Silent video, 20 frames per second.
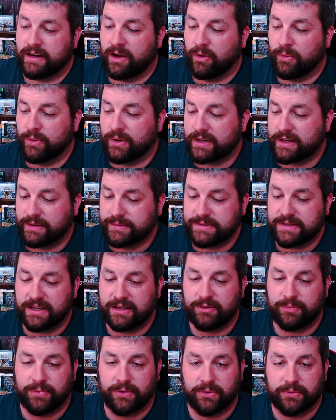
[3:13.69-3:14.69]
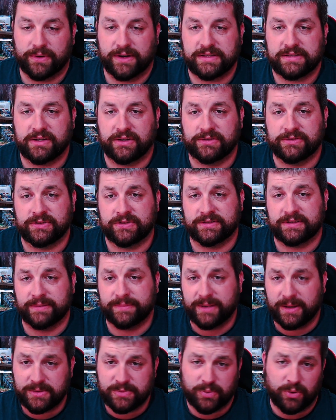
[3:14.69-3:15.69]
Now, when it comes down to pull rates also,
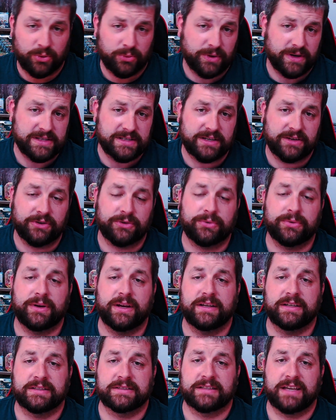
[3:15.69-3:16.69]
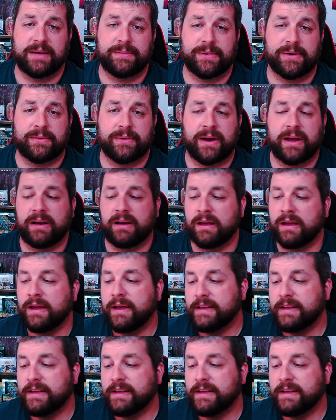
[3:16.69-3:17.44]
sometimes pull rates can create excitement, right?